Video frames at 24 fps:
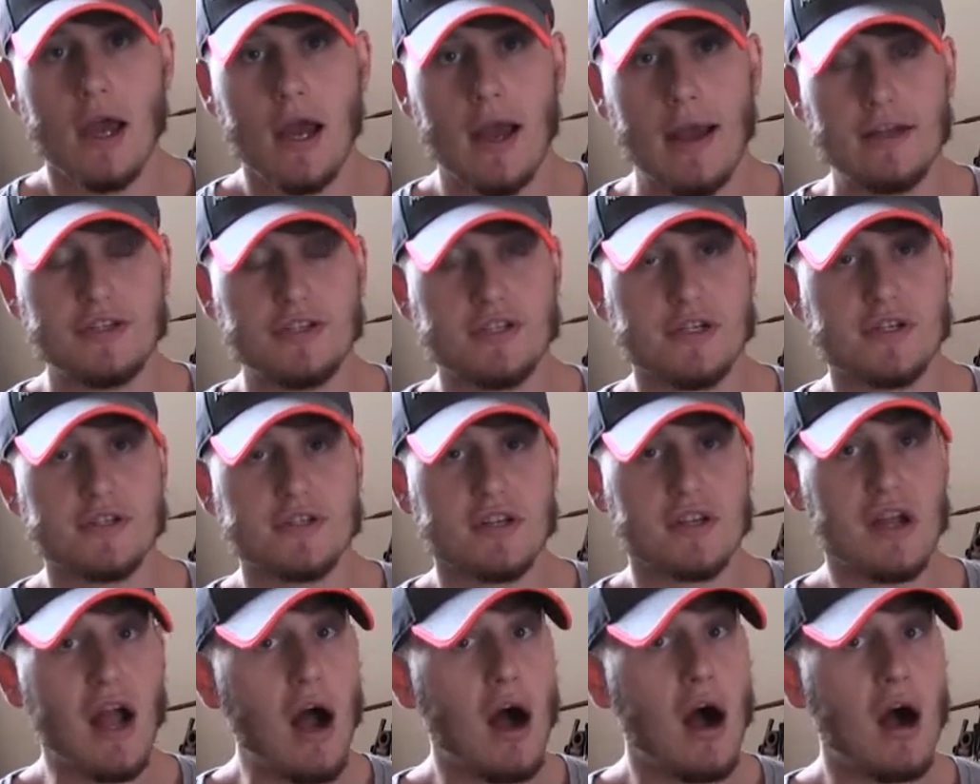Actually a
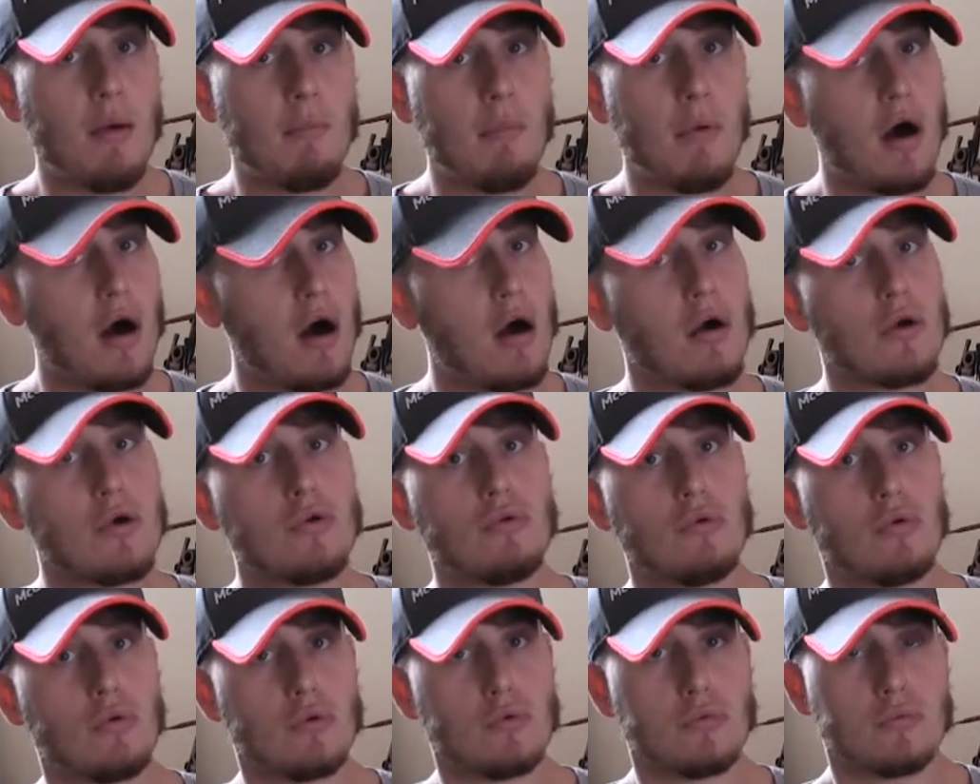cigar bar
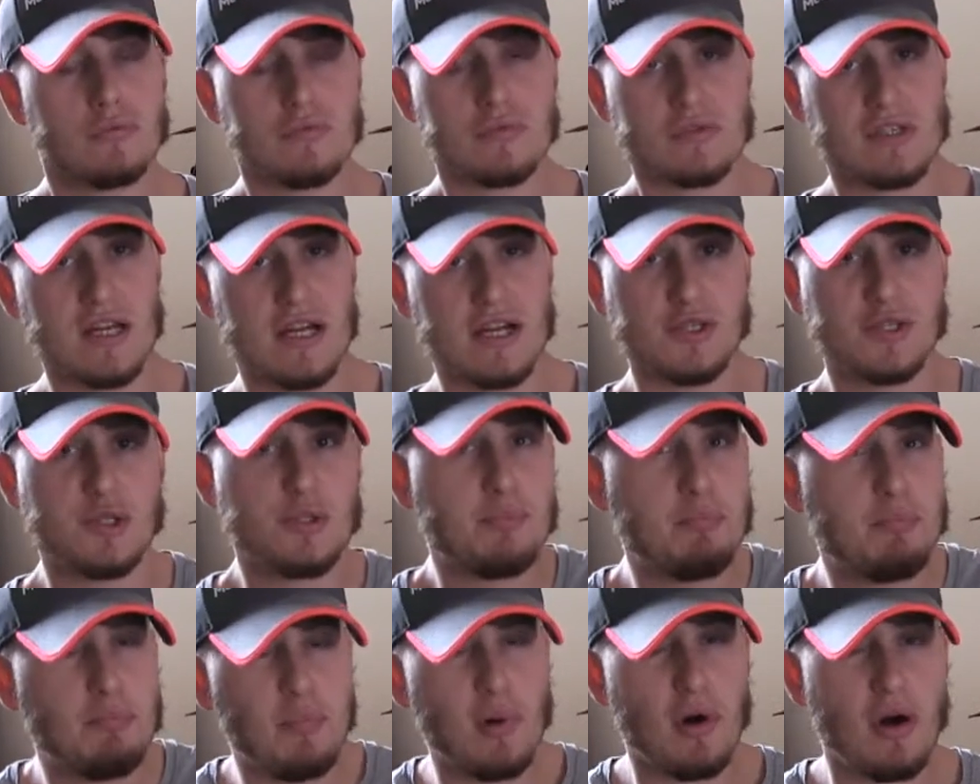crawl slash
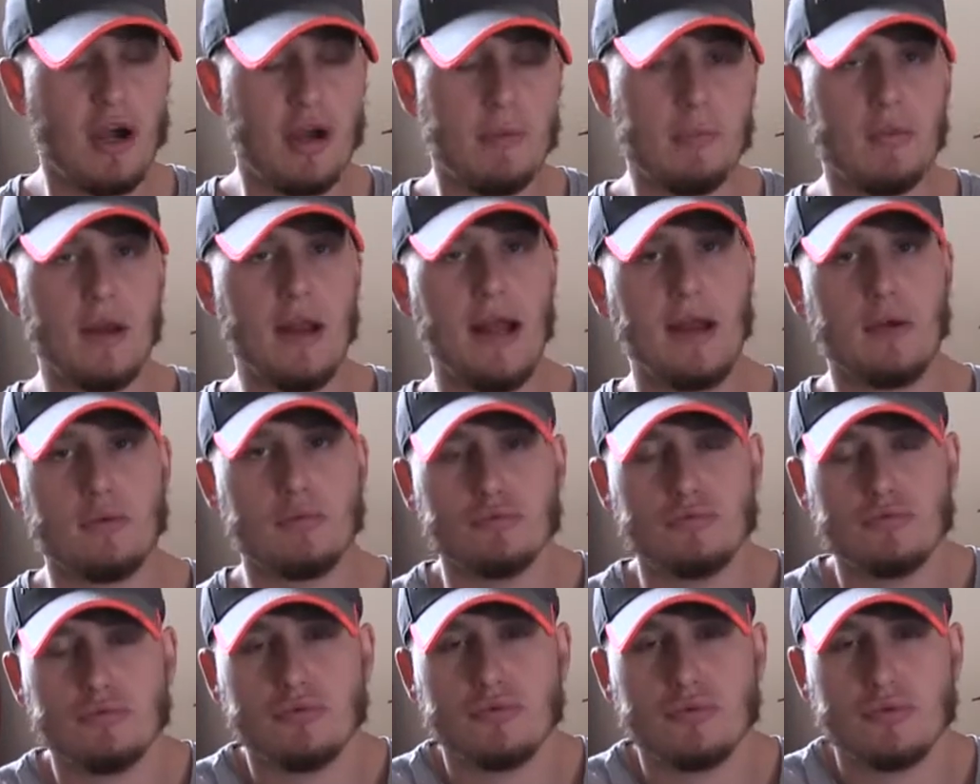pipe
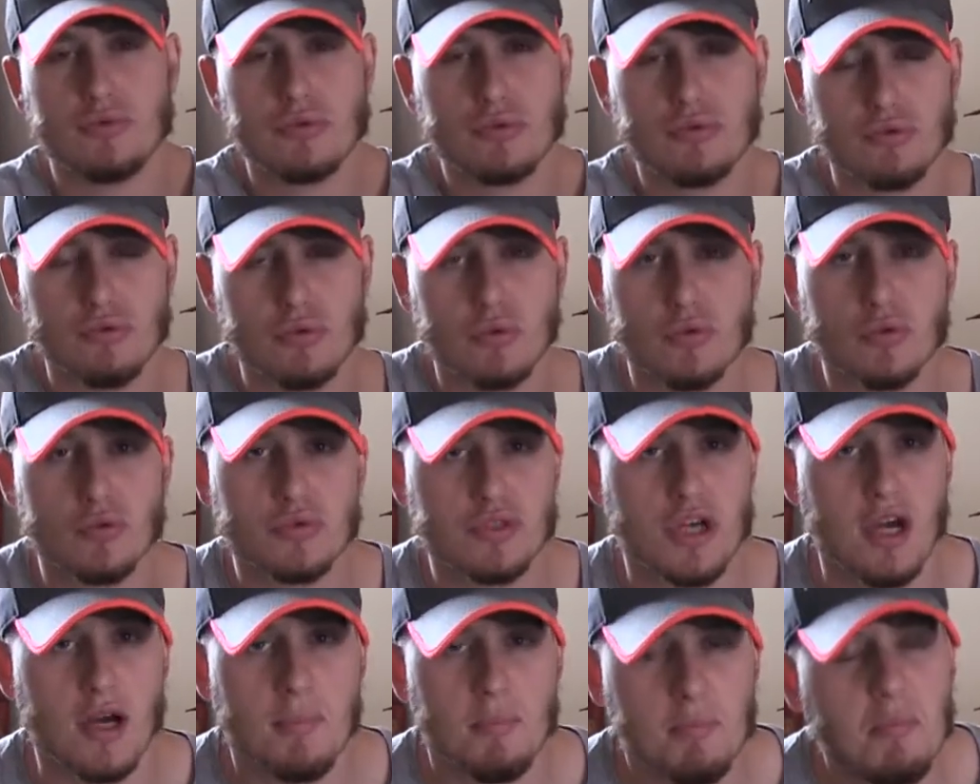lounge crawl
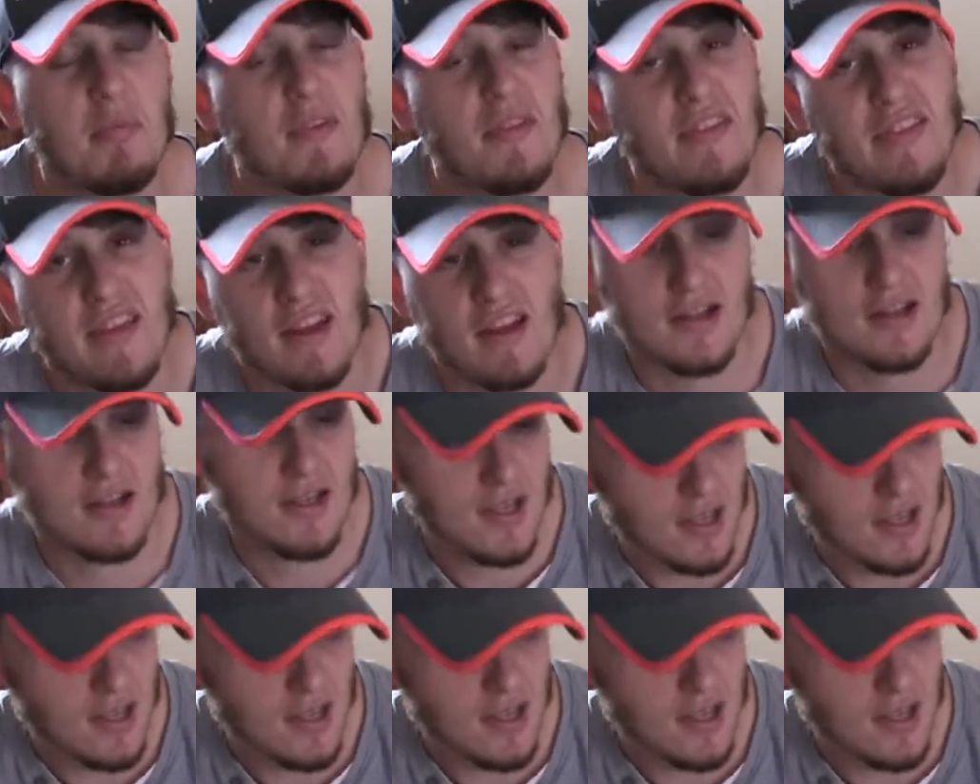type thing.